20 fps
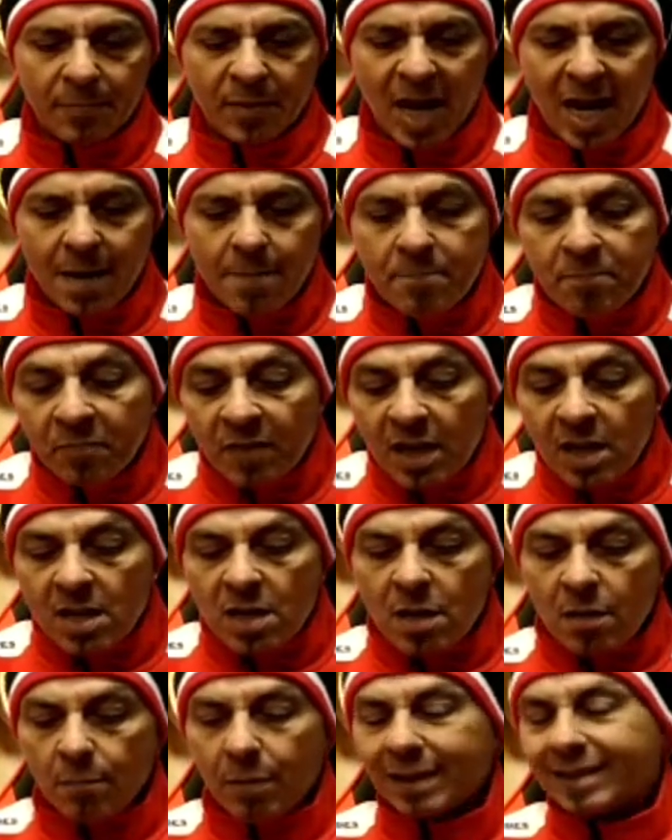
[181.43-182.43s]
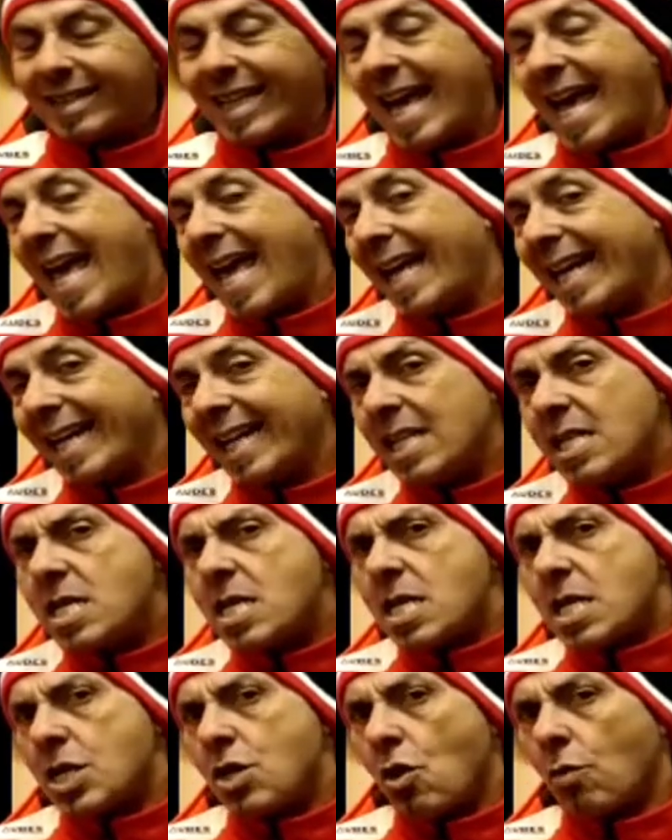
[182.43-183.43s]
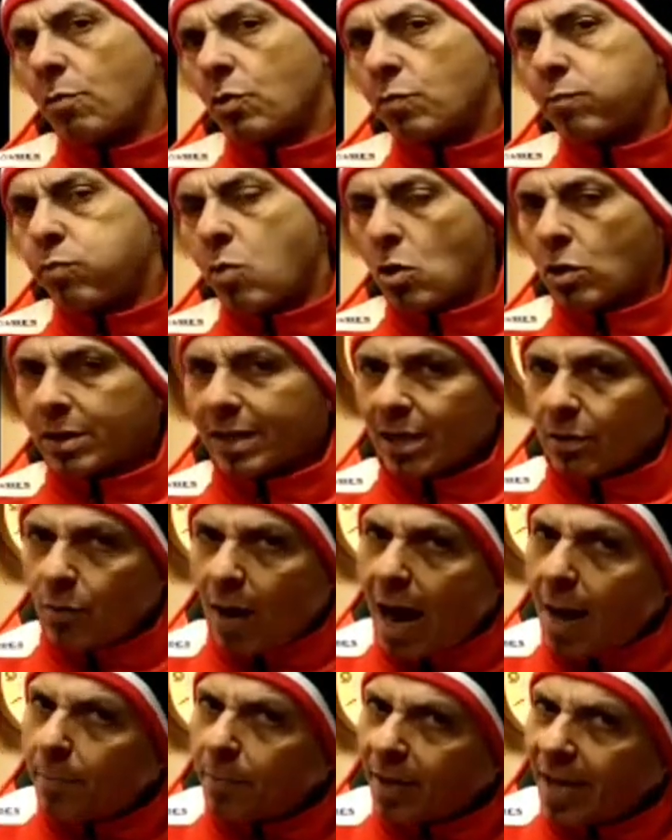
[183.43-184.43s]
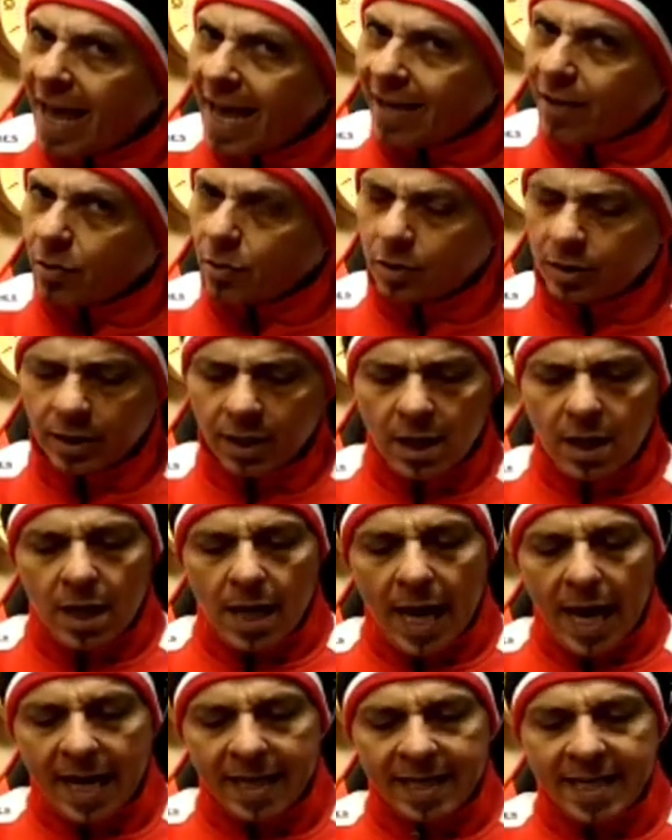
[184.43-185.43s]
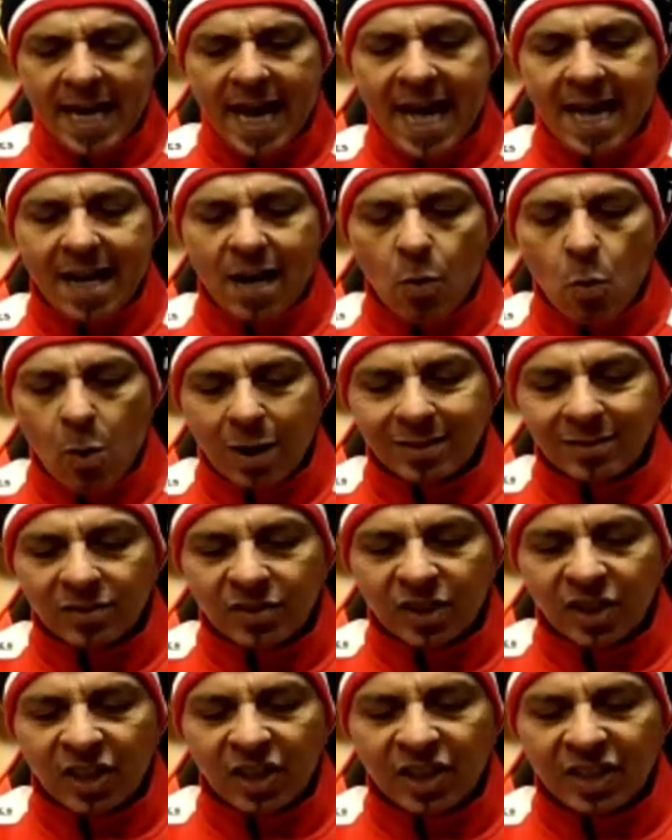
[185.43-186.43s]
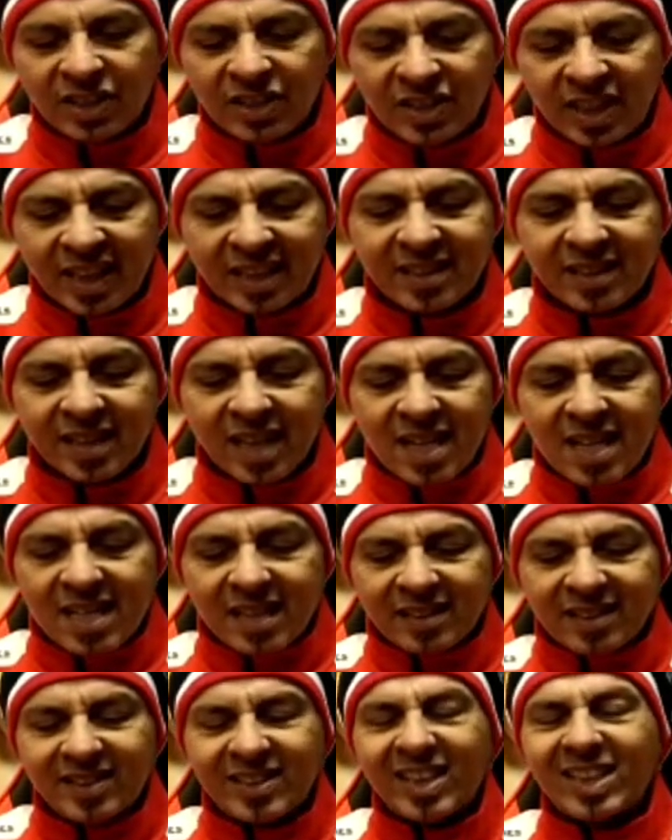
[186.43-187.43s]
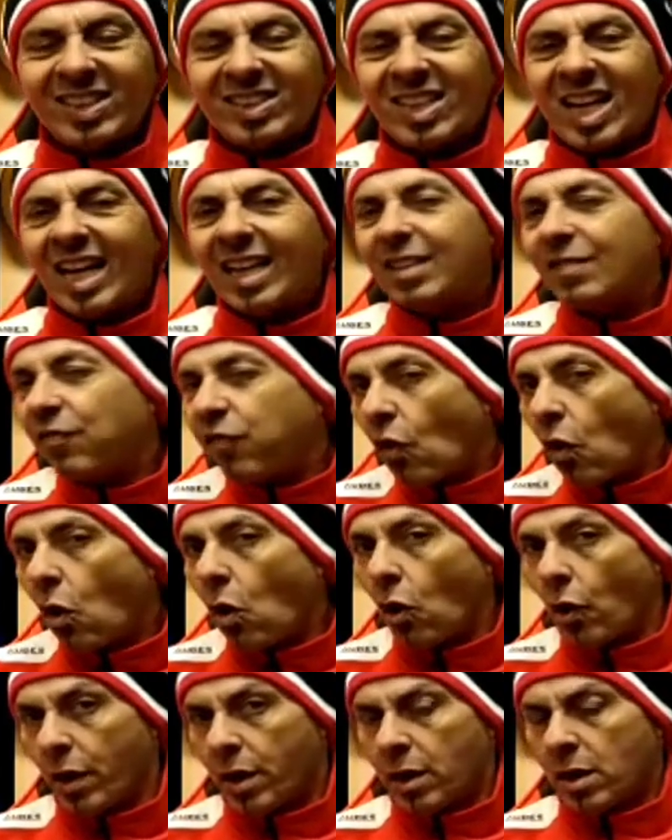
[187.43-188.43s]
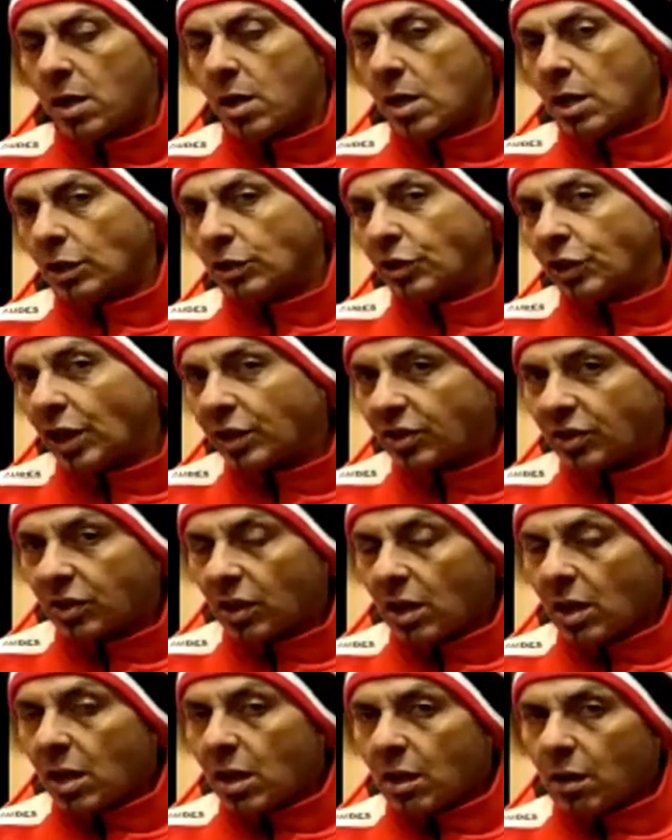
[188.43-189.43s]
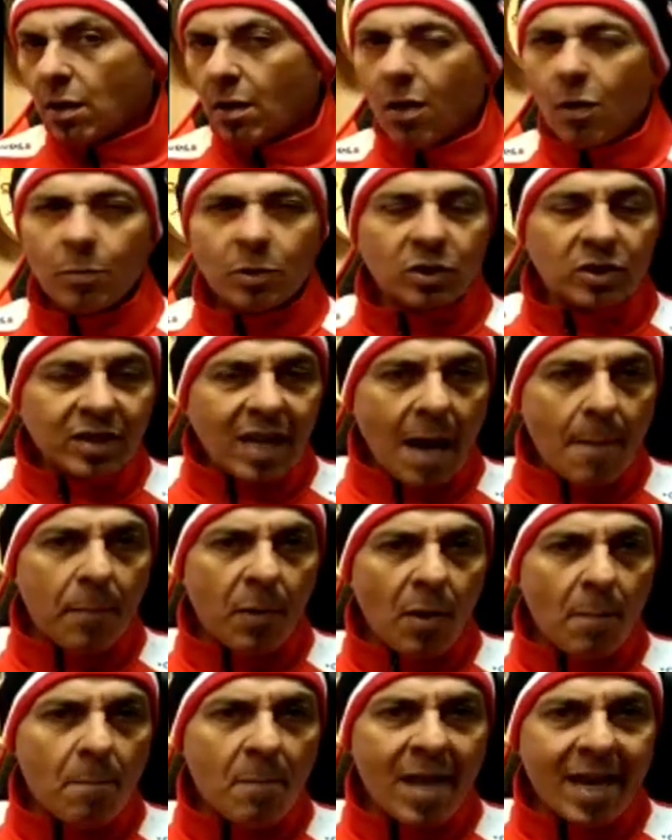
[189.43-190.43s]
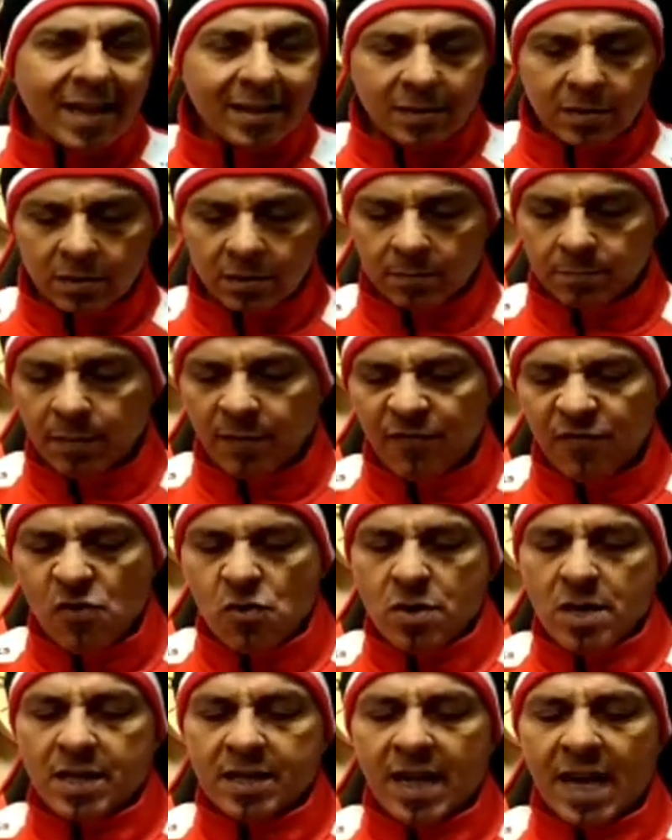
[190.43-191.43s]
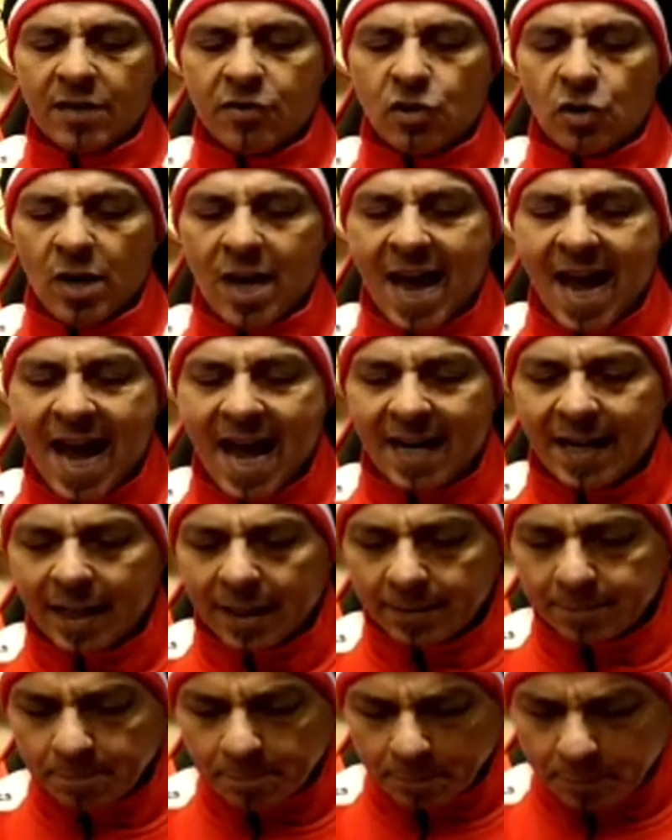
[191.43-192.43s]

time. But then he almost broke the lap record, and he had a 136.684 just almost a couple of minutes before the section ended,